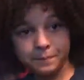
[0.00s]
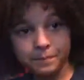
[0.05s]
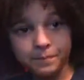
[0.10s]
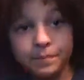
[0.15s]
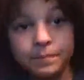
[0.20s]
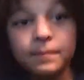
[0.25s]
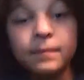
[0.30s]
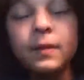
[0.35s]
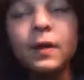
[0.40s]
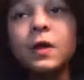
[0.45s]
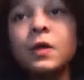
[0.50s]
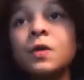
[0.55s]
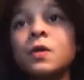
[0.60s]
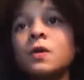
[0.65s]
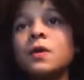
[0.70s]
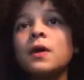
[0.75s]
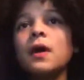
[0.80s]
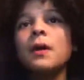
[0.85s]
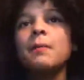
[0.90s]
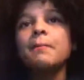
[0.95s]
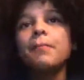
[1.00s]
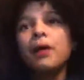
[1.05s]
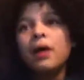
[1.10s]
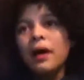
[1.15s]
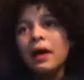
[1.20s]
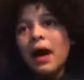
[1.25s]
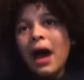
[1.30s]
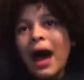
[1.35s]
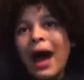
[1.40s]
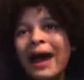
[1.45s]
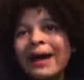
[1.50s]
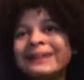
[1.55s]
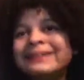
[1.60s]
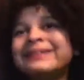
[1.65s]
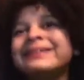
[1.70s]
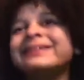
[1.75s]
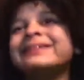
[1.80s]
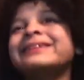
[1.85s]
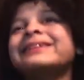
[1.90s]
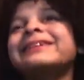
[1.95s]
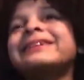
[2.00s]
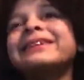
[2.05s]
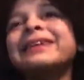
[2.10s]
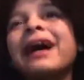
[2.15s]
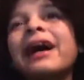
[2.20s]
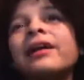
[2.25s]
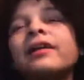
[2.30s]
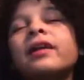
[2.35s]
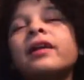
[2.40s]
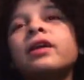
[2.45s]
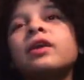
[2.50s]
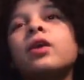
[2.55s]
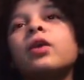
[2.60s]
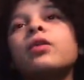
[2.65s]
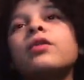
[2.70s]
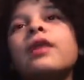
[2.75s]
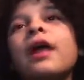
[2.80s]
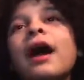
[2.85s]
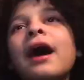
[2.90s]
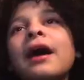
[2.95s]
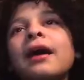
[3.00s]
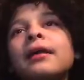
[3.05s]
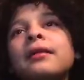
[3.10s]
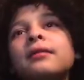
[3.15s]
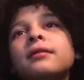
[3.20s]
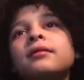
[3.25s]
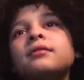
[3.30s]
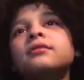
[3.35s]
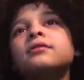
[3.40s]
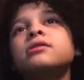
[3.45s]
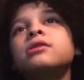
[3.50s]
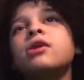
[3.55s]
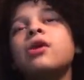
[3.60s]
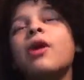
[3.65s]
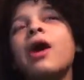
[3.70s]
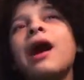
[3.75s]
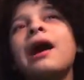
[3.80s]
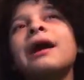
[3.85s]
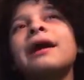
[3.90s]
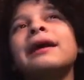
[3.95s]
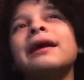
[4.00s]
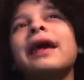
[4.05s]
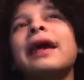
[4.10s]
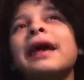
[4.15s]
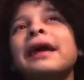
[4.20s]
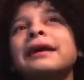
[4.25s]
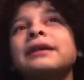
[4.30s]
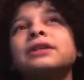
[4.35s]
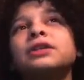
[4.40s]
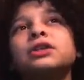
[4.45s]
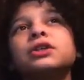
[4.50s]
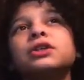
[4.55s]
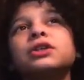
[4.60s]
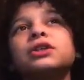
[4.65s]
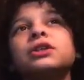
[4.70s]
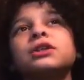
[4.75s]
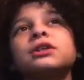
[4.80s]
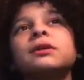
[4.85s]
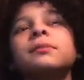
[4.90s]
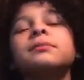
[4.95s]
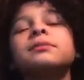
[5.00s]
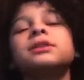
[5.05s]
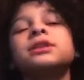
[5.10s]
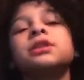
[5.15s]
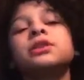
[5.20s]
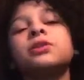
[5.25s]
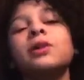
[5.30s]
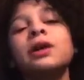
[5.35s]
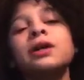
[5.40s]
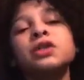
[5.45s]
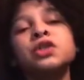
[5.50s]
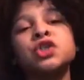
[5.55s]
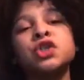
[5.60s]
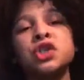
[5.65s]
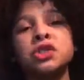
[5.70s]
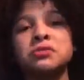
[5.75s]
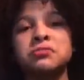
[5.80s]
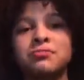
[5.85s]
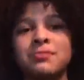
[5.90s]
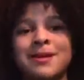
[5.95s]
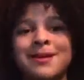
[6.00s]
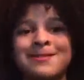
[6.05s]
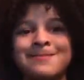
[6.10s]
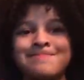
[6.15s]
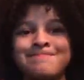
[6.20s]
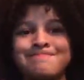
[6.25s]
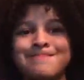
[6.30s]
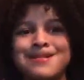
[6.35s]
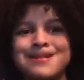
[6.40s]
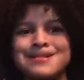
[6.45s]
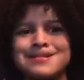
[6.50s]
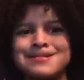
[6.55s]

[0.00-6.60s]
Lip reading: I didn't exactly know that, so I answered somebody's question and.